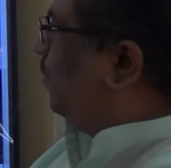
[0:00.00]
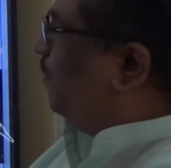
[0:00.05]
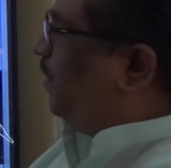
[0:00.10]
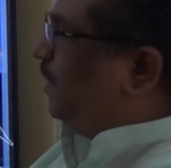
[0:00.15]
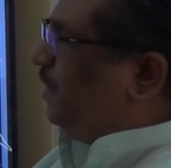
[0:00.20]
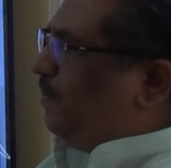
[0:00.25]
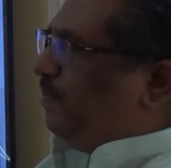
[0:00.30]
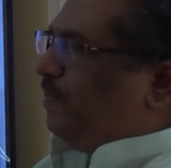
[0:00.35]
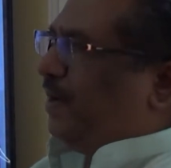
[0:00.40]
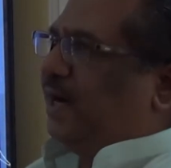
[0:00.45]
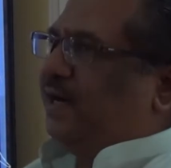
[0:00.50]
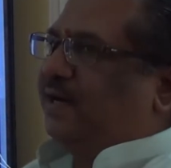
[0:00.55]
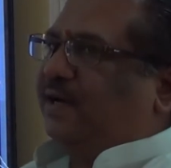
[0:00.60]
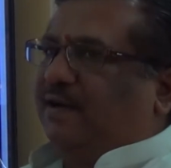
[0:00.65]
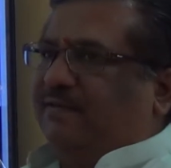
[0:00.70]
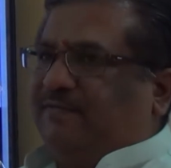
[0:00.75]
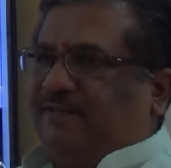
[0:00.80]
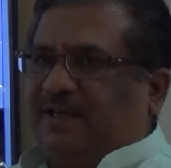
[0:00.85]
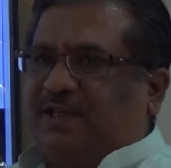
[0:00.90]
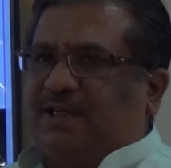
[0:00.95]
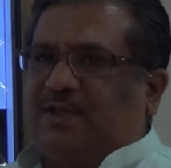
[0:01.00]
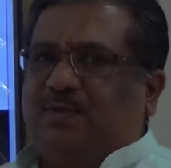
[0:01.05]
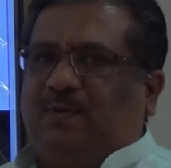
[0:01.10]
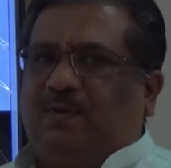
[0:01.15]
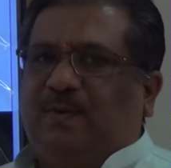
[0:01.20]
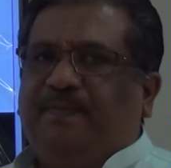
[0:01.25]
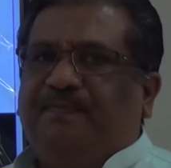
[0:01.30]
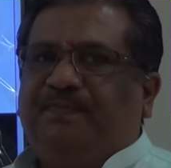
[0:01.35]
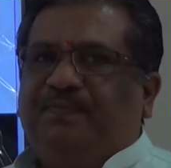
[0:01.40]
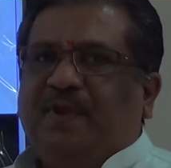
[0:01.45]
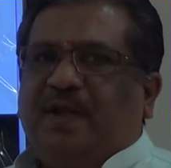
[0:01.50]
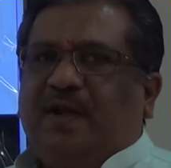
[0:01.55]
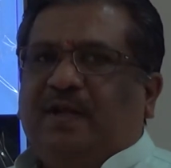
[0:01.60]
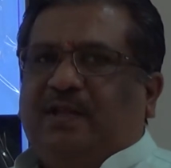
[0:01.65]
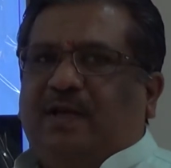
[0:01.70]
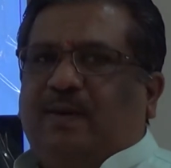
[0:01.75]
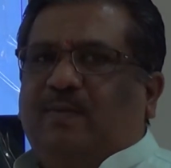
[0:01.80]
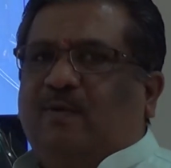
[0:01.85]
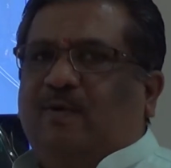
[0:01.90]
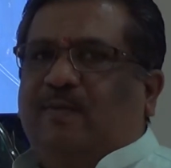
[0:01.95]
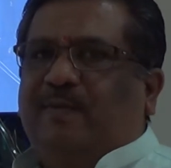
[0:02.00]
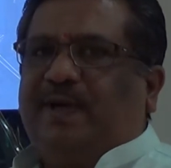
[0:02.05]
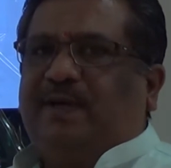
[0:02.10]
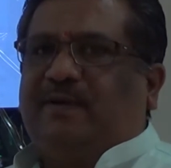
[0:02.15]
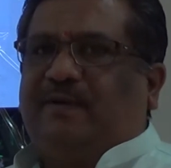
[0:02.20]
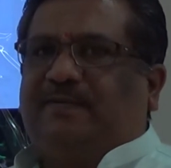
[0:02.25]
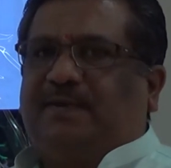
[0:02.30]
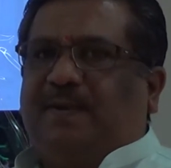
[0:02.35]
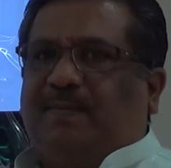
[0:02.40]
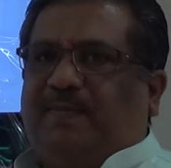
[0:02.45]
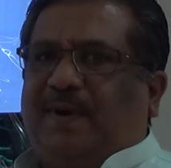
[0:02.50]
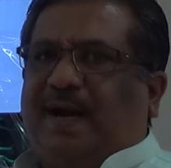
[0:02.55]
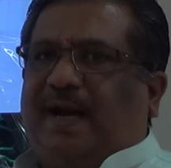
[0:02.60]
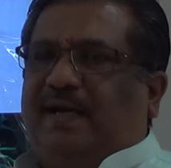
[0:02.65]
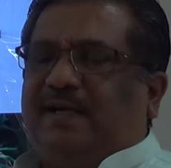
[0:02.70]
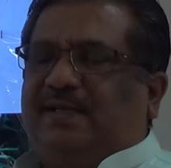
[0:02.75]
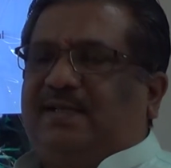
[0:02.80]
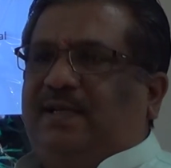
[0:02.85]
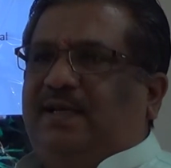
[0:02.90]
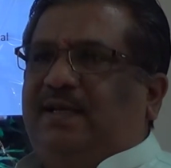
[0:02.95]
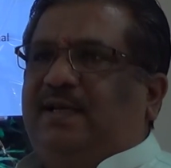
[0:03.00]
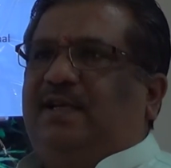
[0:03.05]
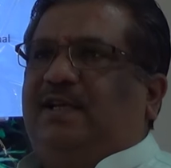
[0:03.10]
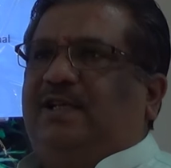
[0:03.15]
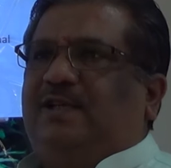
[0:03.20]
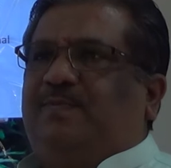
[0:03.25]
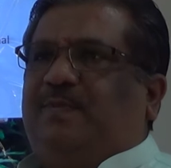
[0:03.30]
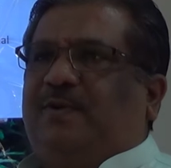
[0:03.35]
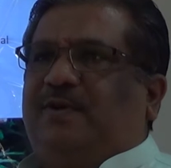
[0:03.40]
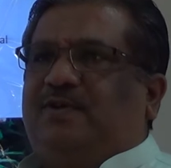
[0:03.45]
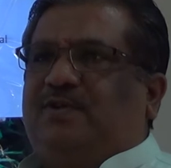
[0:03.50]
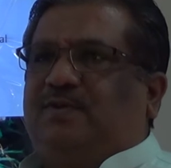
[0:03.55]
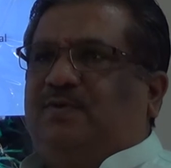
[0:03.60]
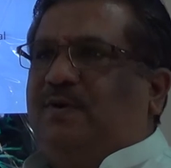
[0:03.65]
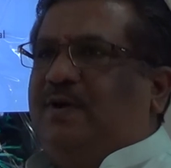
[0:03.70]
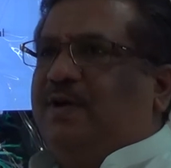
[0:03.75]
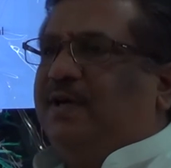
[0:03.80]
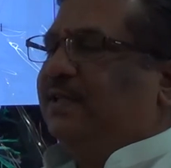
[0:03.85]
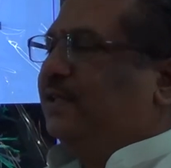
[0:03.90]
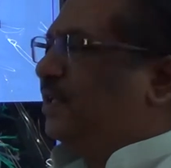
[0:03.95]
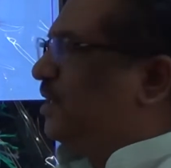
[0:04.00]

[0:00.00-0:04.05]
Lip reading: by the plant refers to the movement of the plants in response to the